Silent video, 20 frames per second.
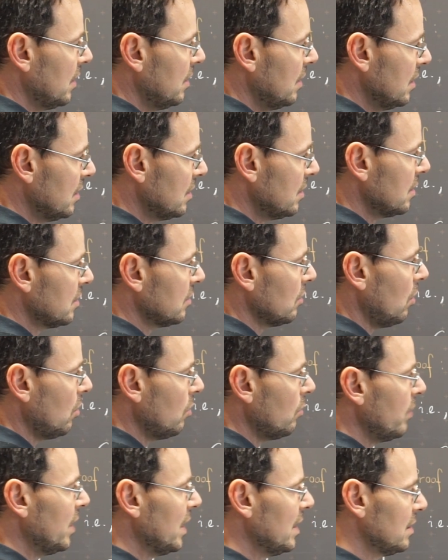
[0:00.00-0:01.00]
that this is
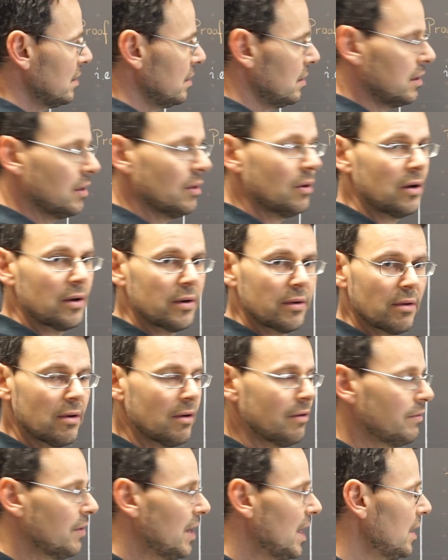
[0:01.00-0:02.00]
always the order
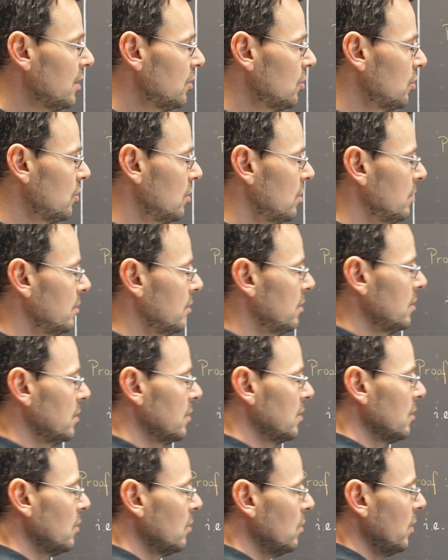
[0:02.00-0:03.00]
of H.
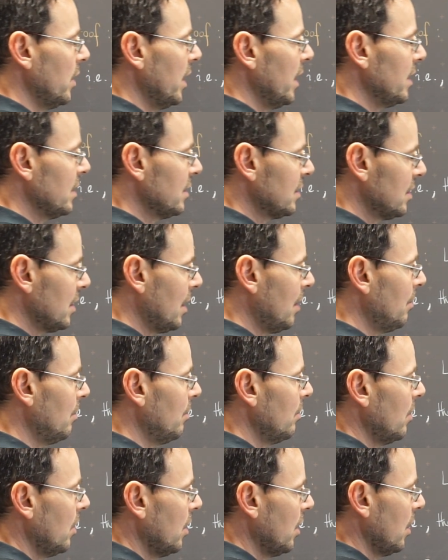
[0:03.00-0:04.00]
So I
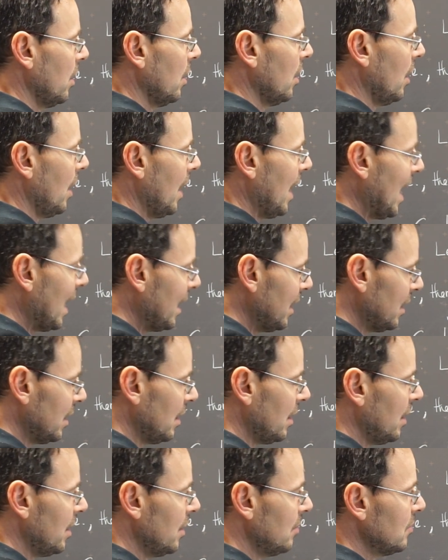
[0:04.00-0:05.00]
sum n
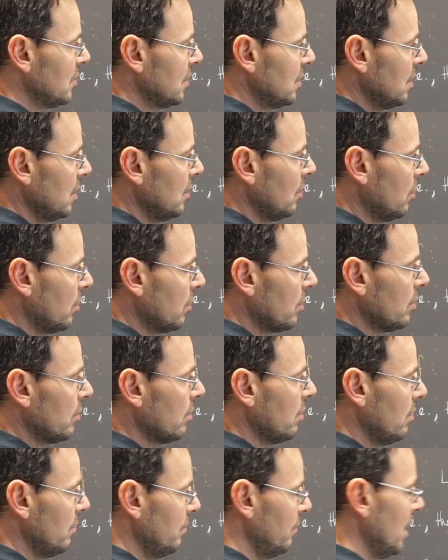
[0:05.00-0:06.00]
times the
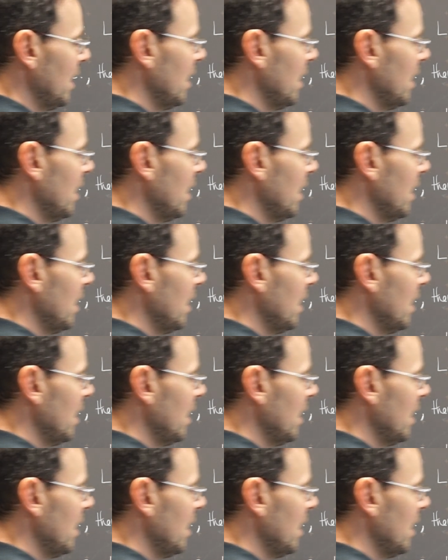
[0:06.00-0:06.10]
order of